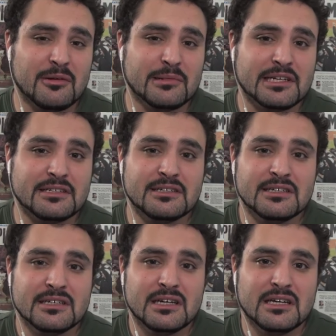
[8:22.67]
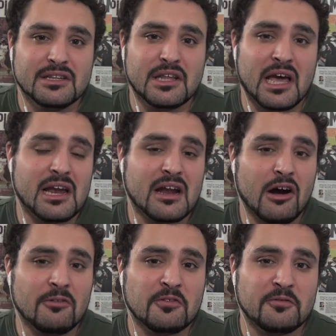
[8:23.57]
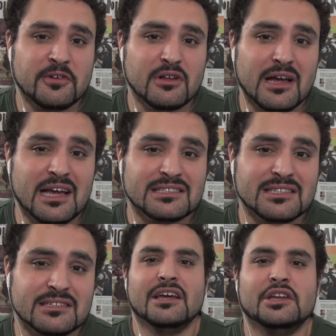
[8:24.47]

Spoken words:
I mean, they had off-the-field antics.